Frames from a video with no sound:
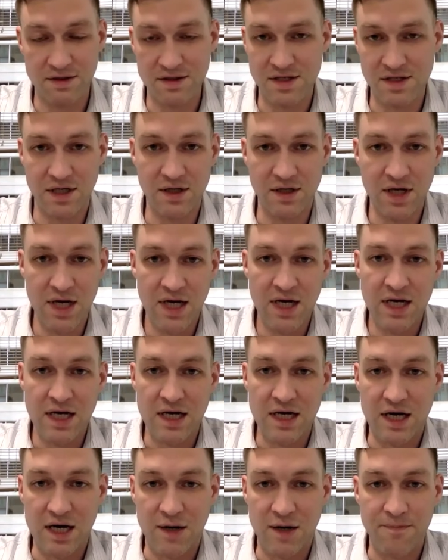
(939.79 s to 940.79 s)
So,
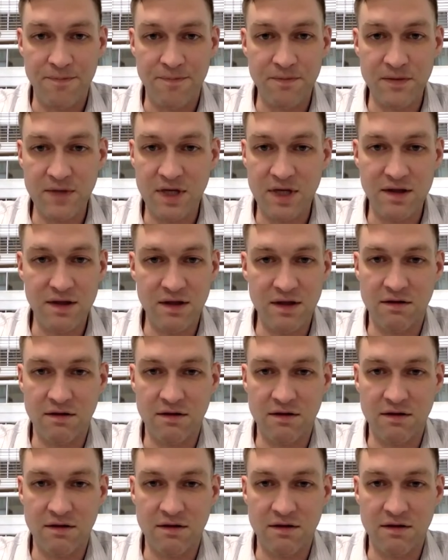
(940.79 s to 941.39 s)
and